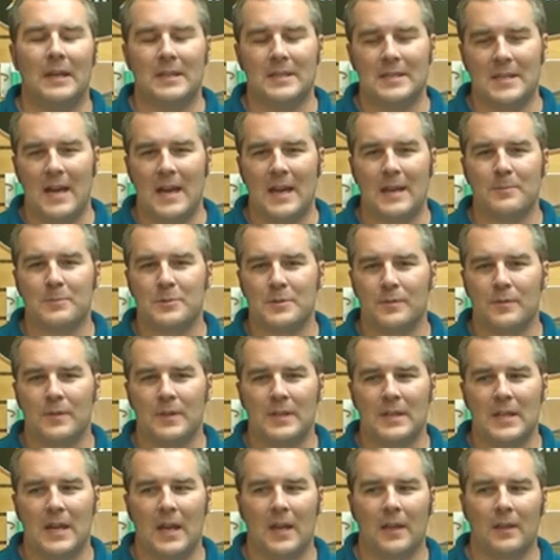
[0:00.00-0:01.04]
at times of
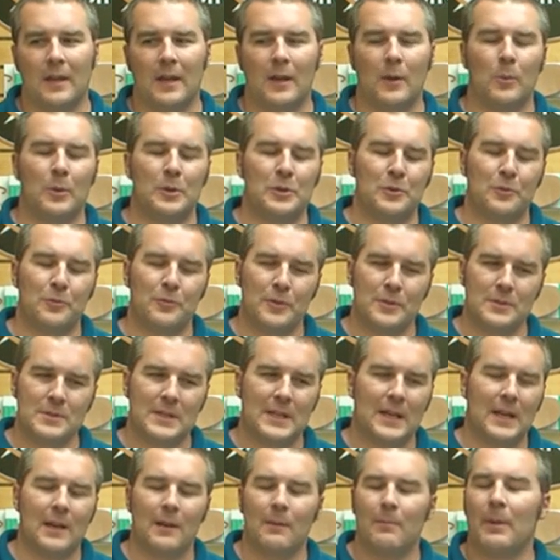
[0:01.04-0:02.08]
the day, like when you
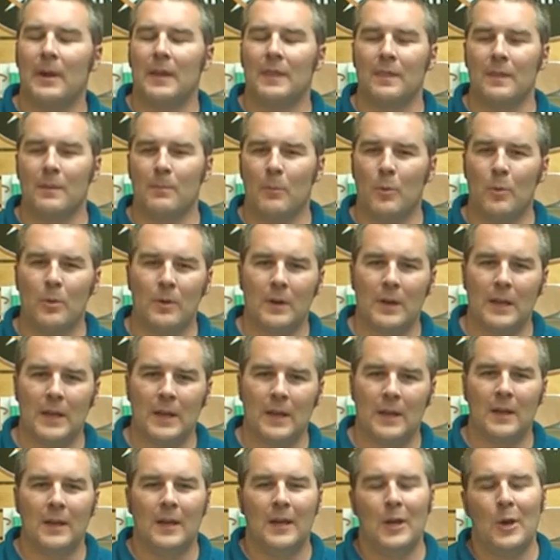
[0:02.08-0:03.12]
first get out of bed in the
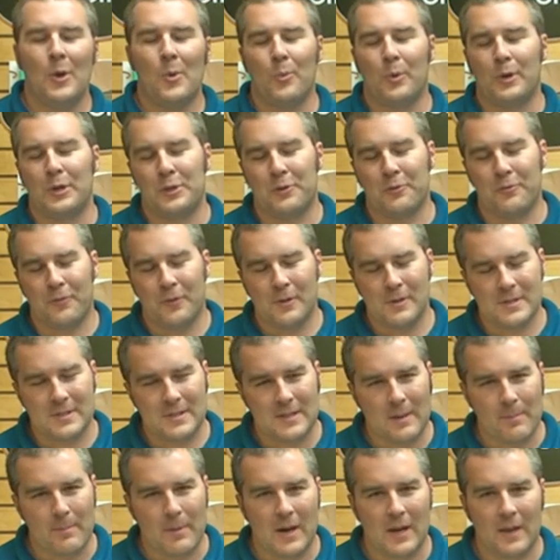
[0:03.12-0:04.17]
morning, when you first
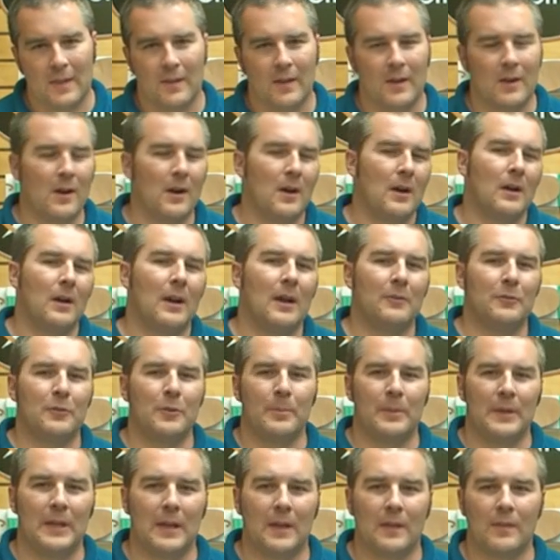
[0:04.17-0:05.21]
step out of the car
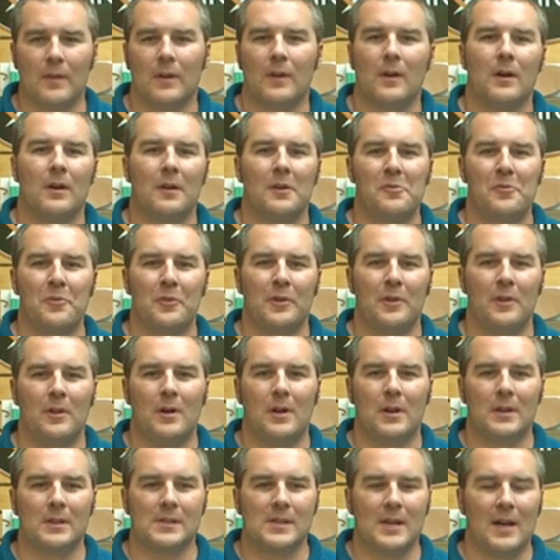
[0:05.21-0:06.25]
after being in the car for a
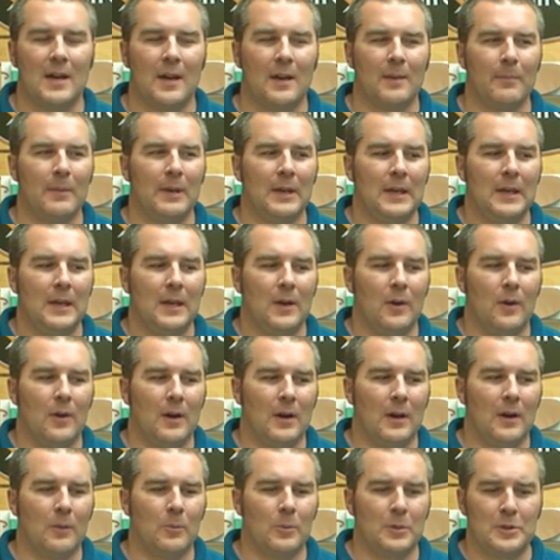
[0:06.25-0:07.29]
long time,
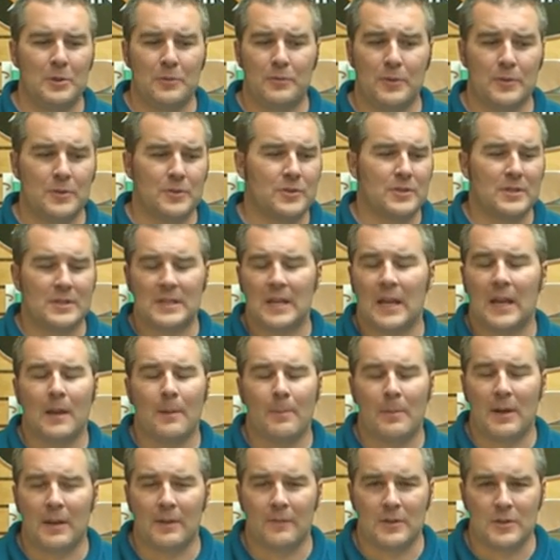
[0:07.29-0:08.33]
when you first just get
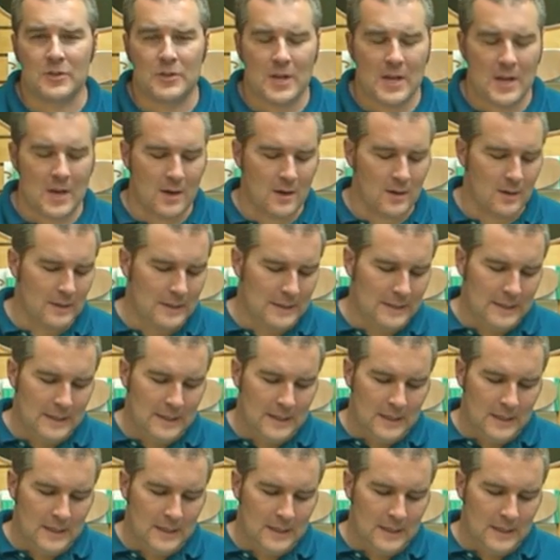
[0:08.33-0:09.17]
up out of a chair.